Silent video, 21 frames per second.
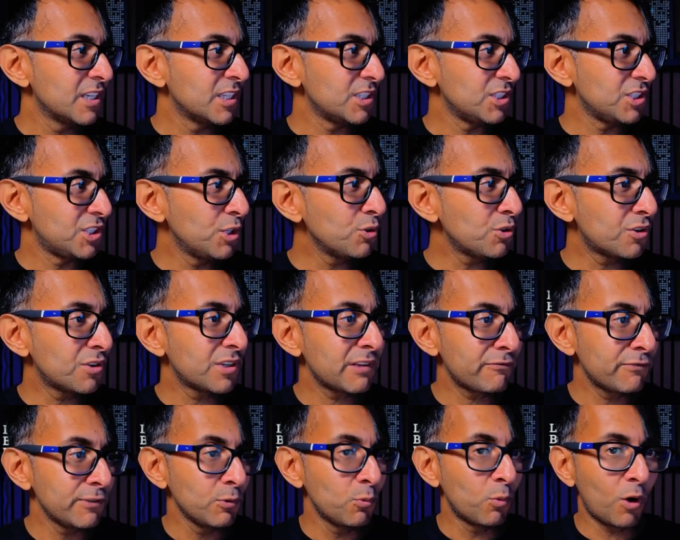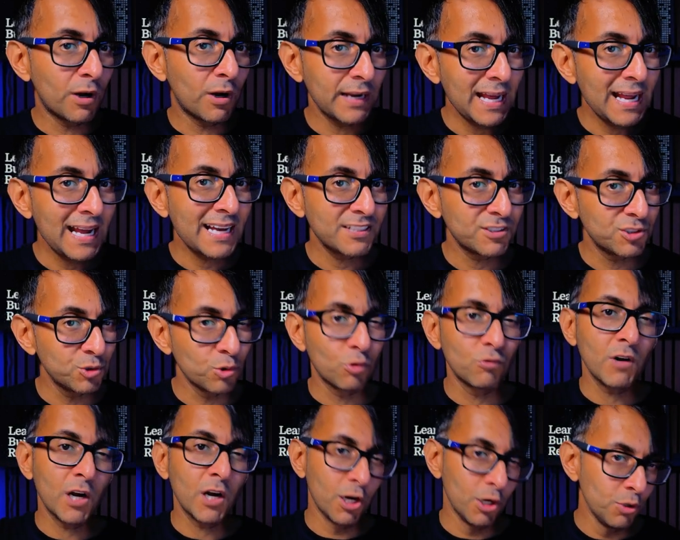You could, if you want, add your
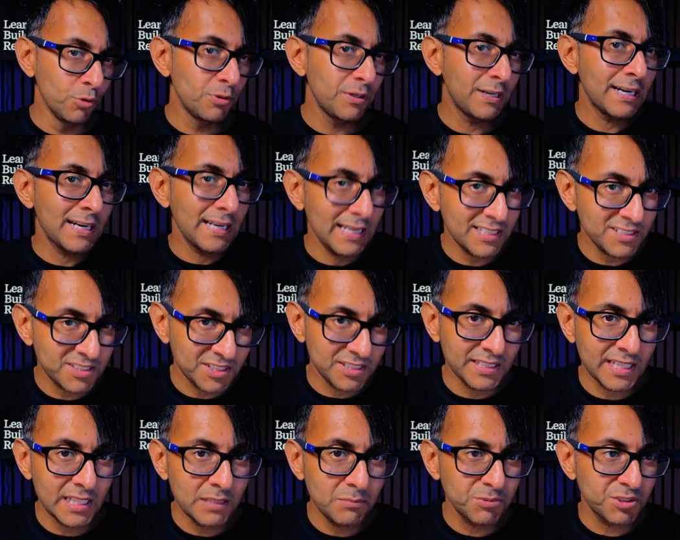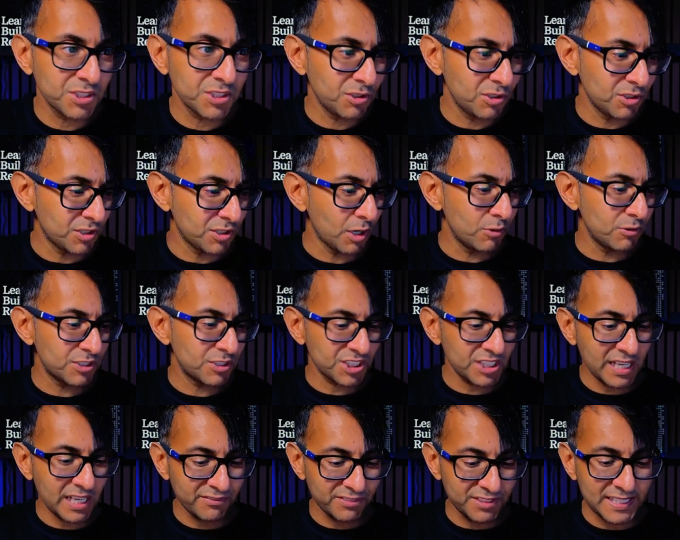own class name. So you don't just
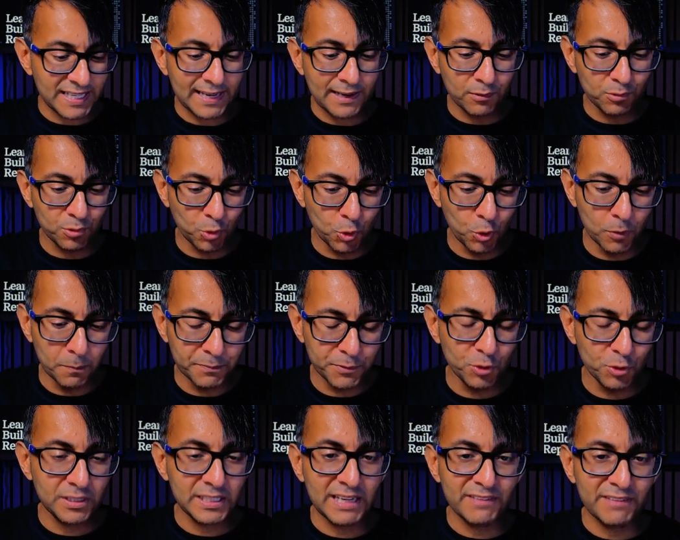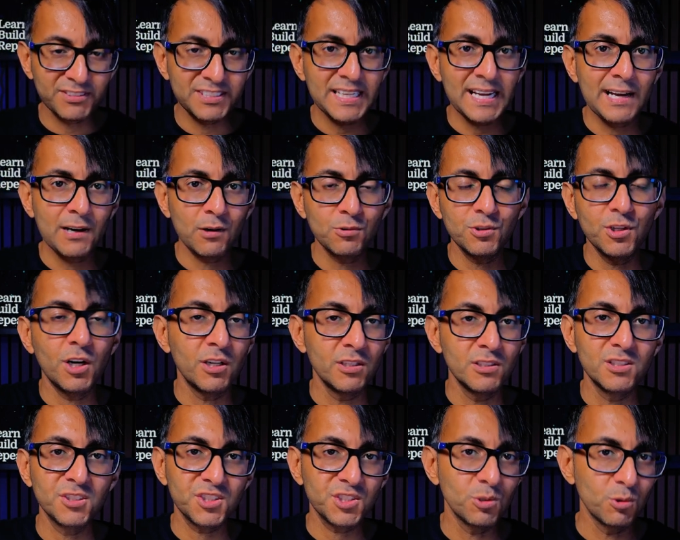have down up, you could have down
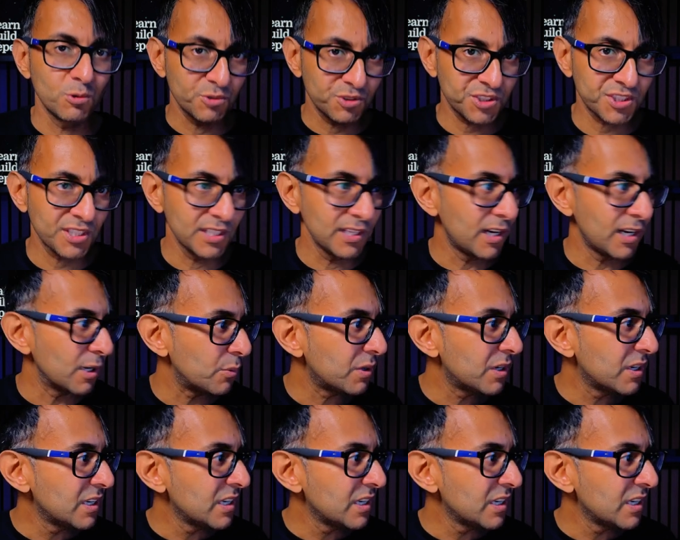underscore slow.